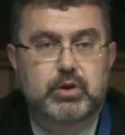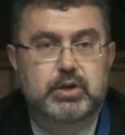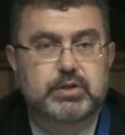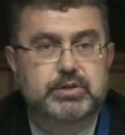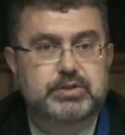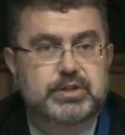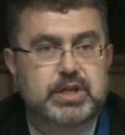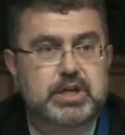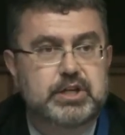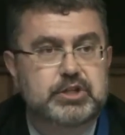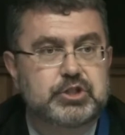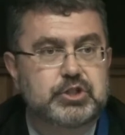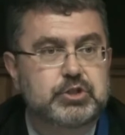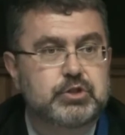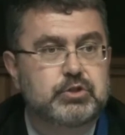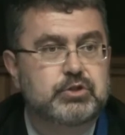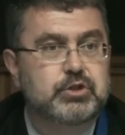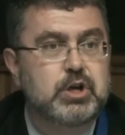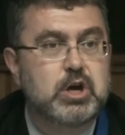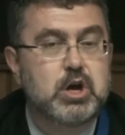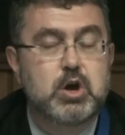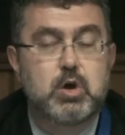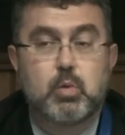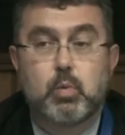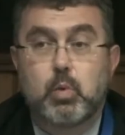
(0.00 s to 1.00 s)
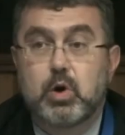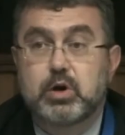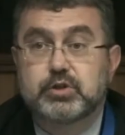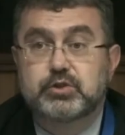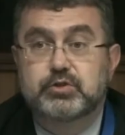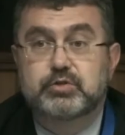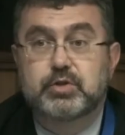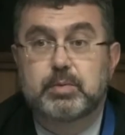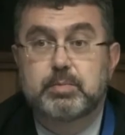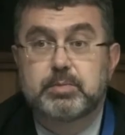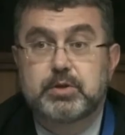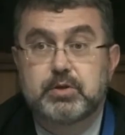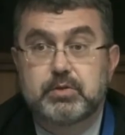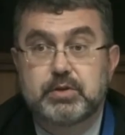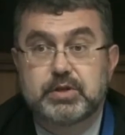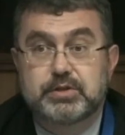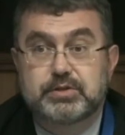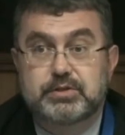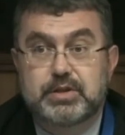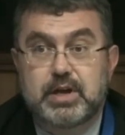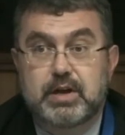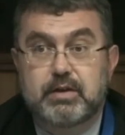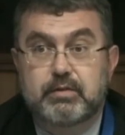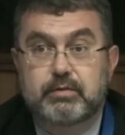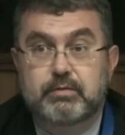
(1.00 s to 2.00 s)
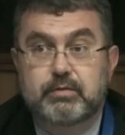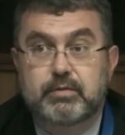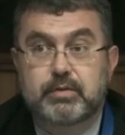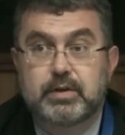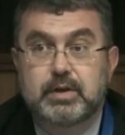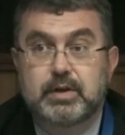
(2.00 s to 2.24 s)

organizations was from UNICEF.